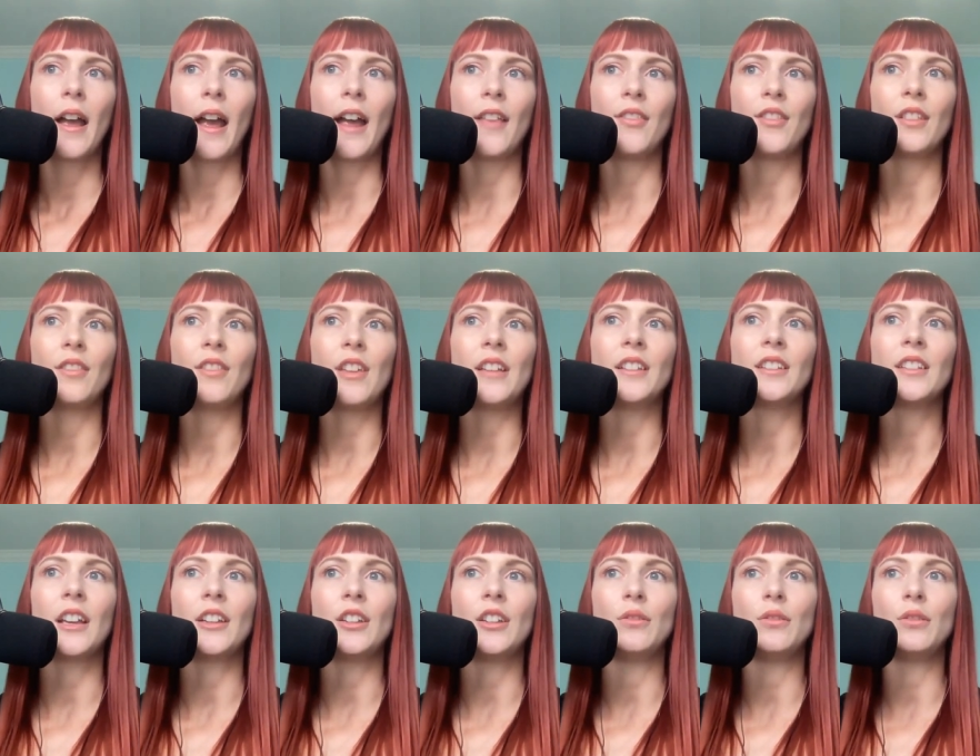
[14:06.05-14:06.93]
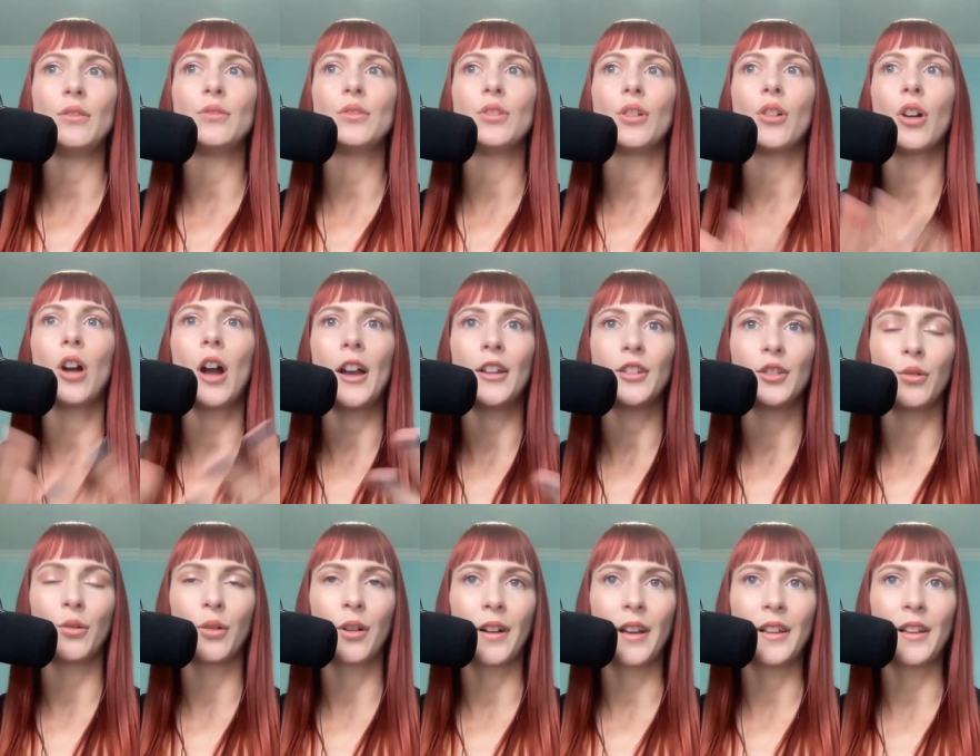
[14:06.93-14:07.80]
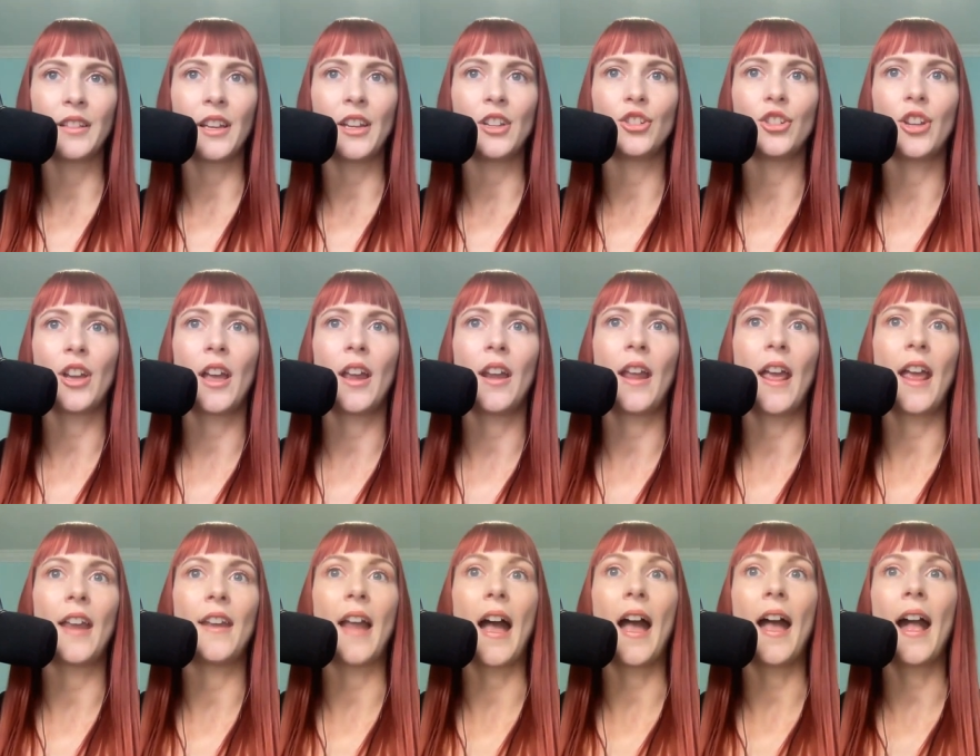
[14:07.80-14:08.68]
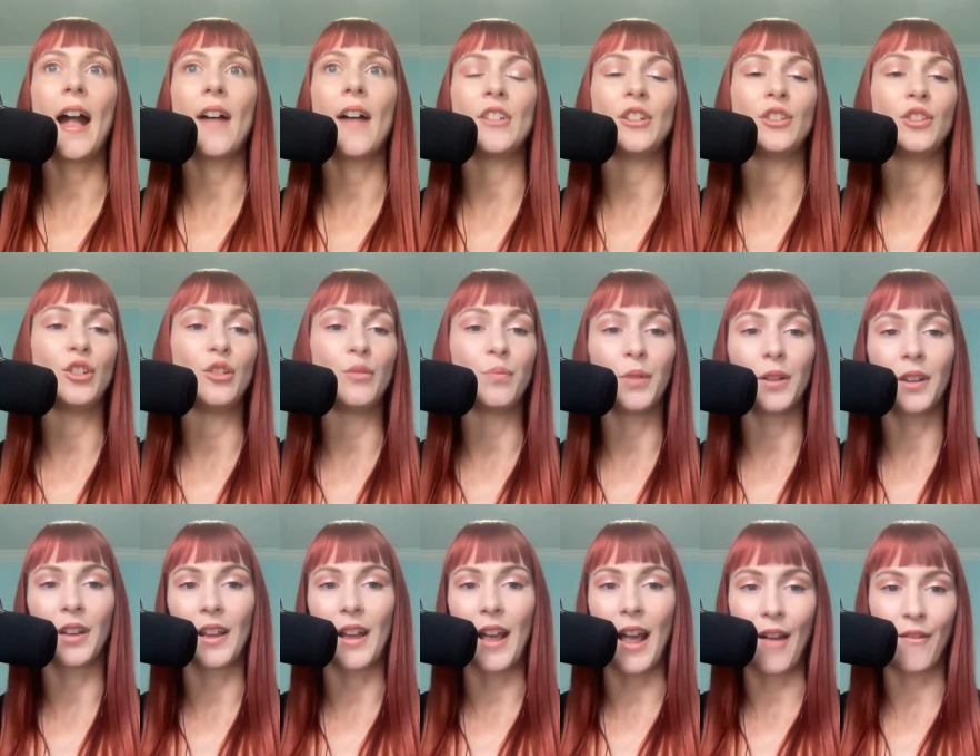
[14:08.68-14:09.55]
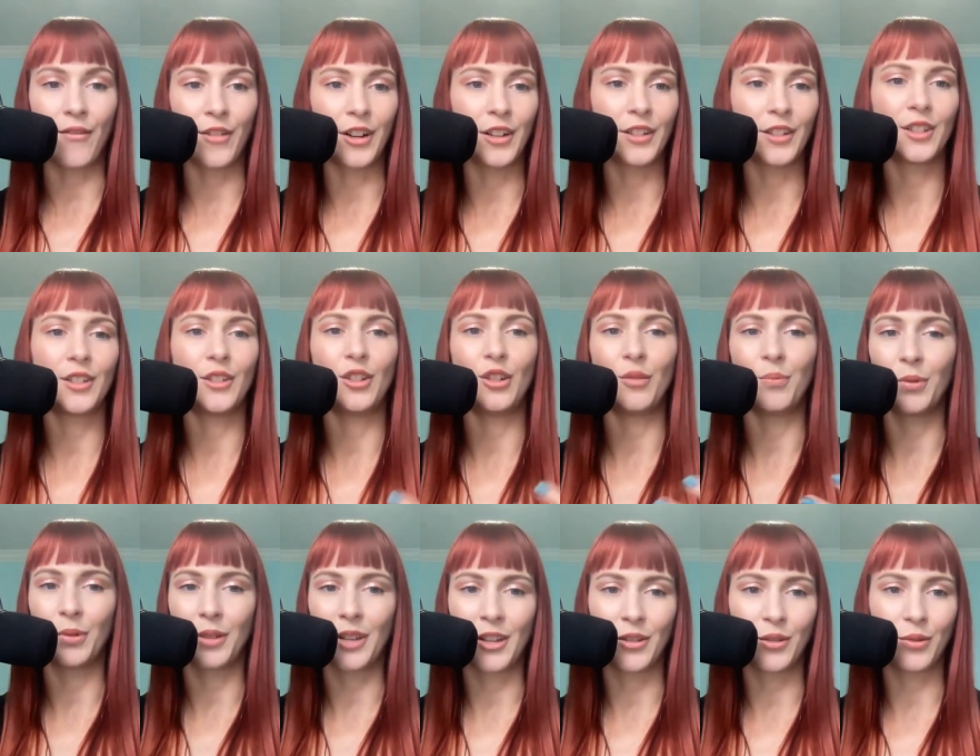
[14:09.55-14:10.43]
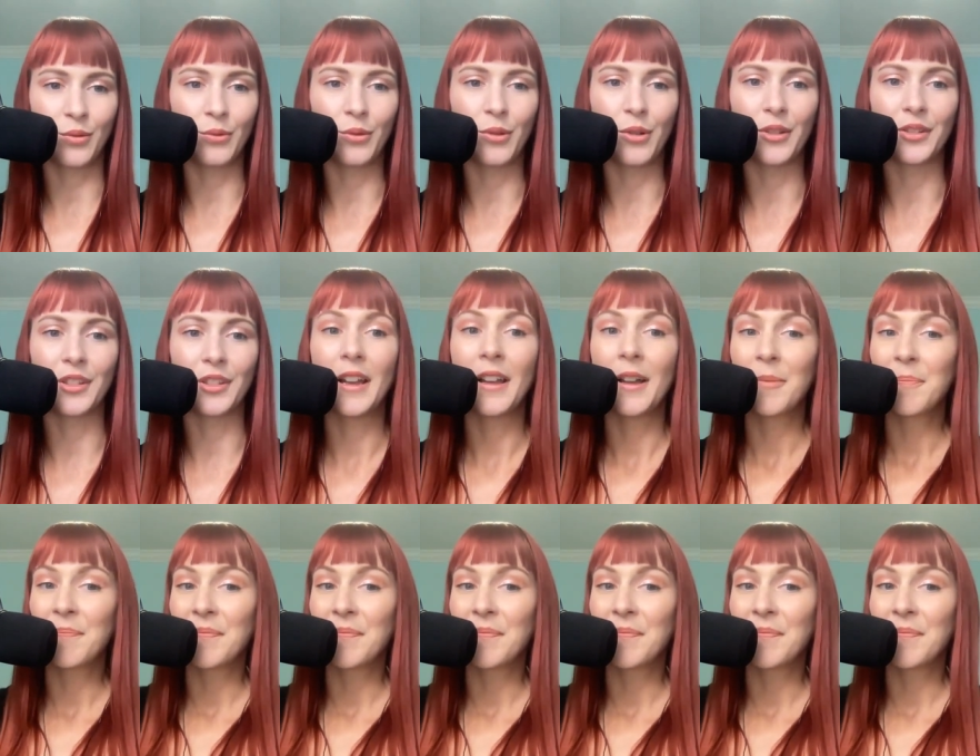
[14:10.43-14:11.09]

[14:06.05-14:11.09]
and the things that you use across your organization and not having duplicate efforts, duplicate tools.